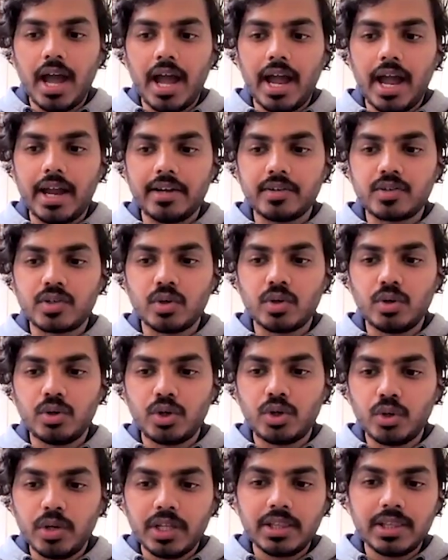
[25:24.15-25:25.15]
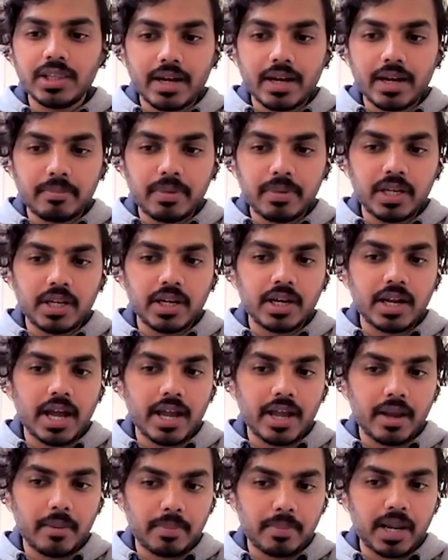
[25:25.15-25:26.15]
And so during that period,
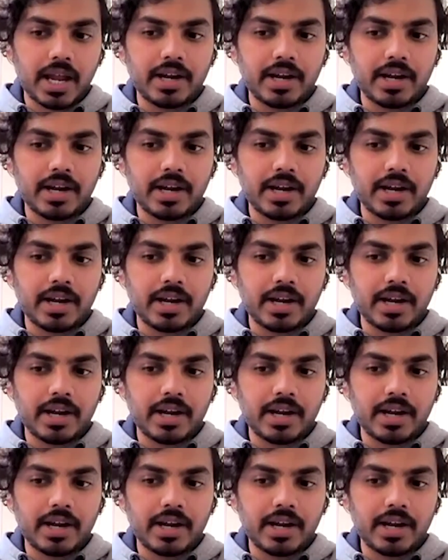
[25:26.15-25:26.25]
I